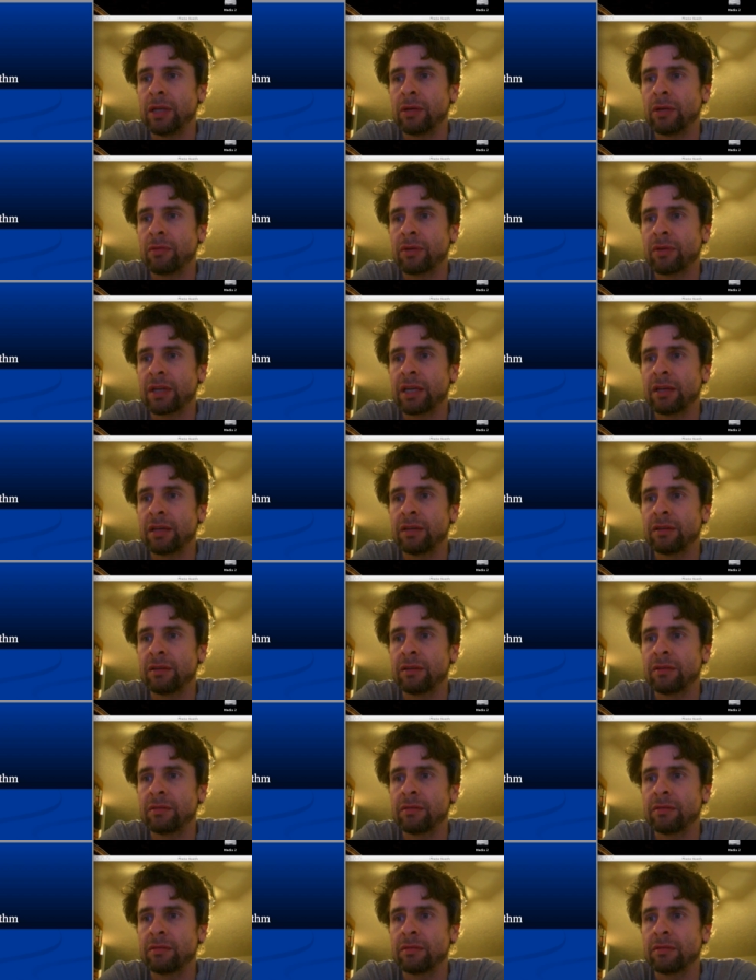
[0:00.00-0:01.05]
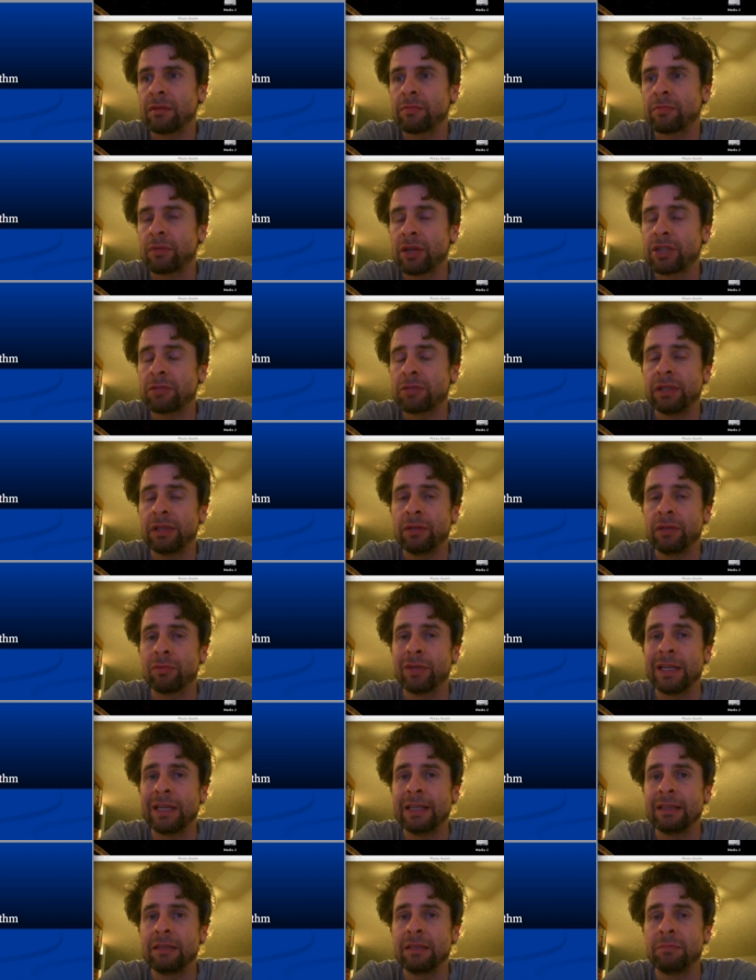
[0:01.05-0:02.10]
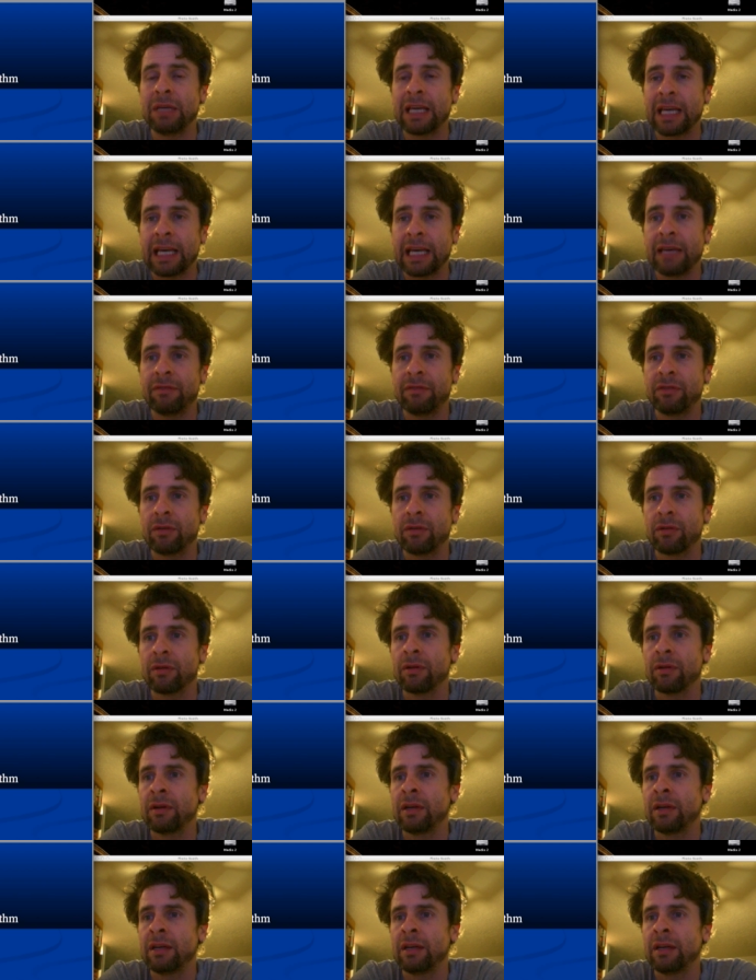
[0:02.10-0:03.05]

can appreciably read the behavior,